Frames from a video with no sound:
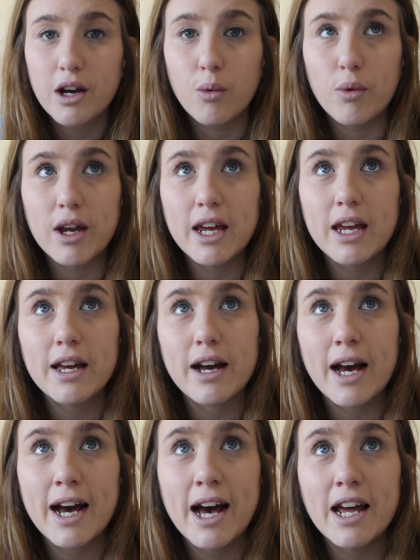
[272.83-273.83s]
We
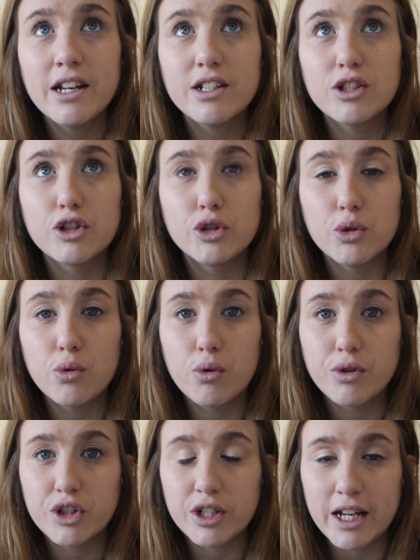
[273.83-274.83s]
had
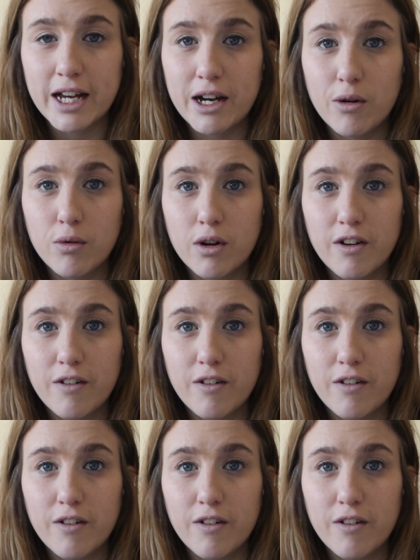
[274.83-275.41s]
George down